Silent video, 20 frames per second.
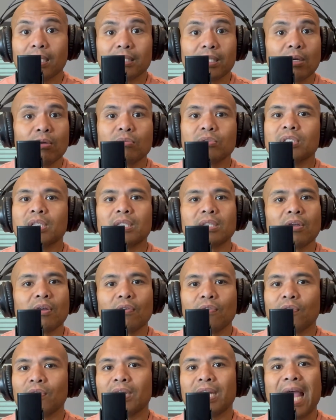I don't sit there
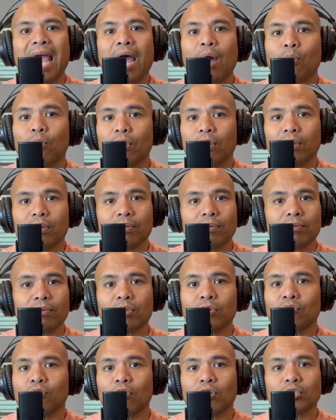for an hour and
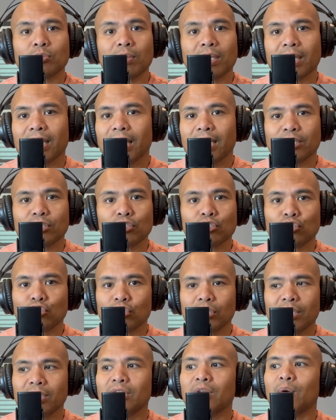cross my legs and
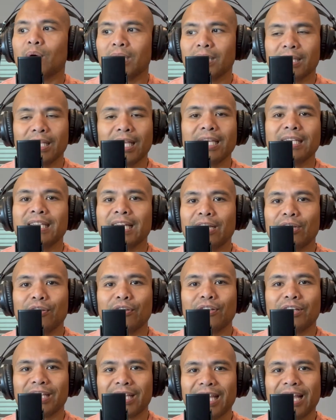shit. No, I lay down on
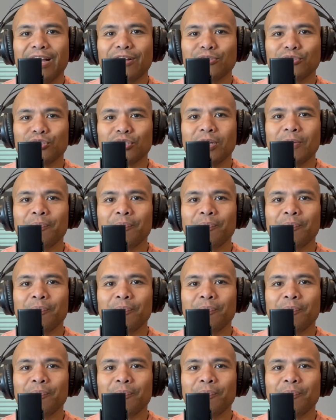the couch.